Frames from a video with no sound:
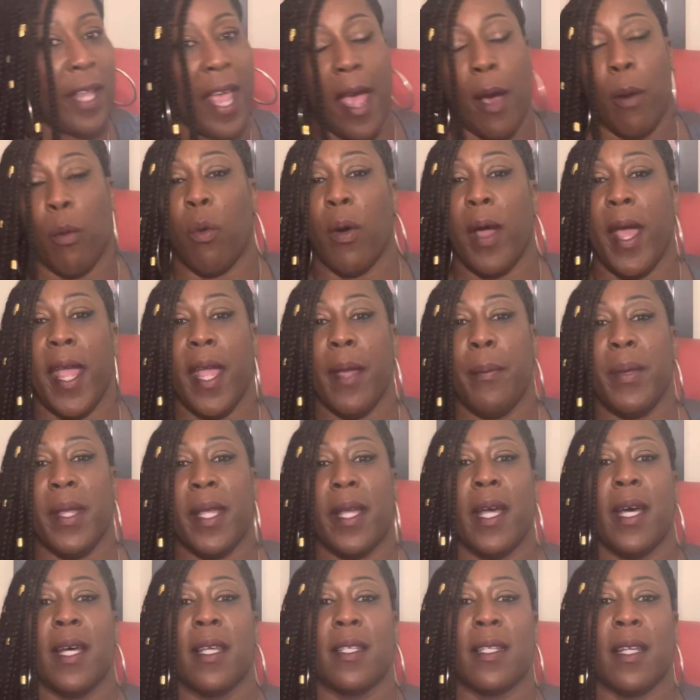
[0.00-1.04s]
that way
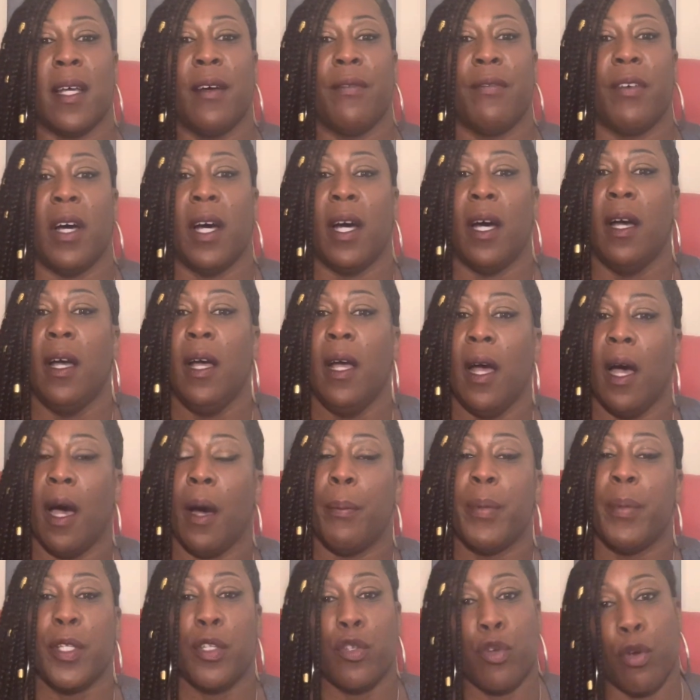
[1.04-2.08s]
because of a
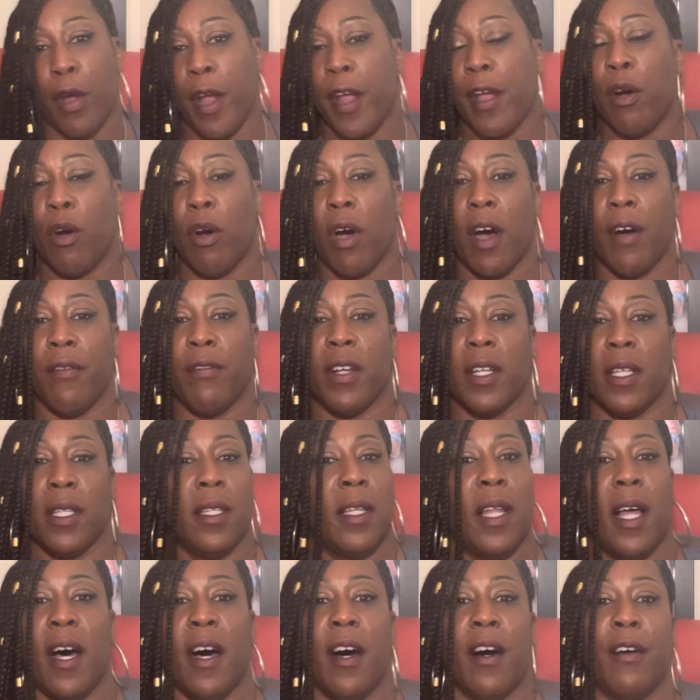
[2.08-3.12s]
betrayal of a
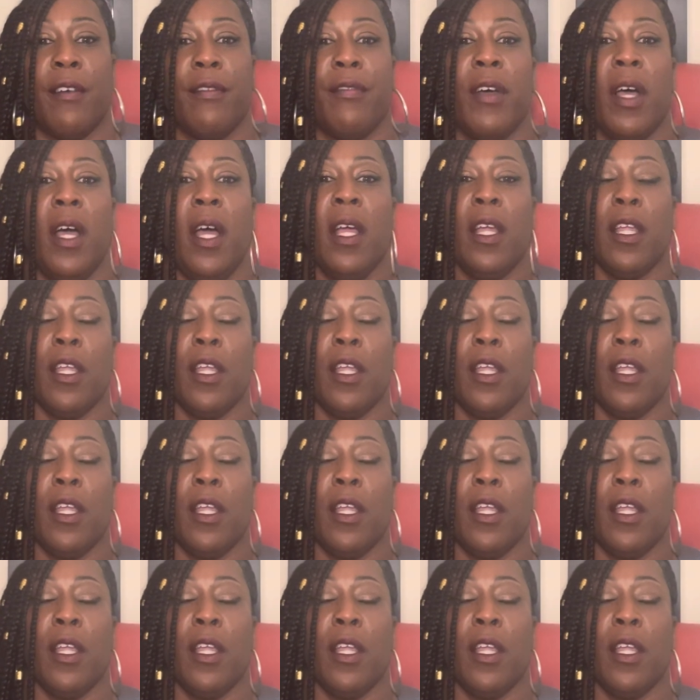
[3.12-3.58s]
love.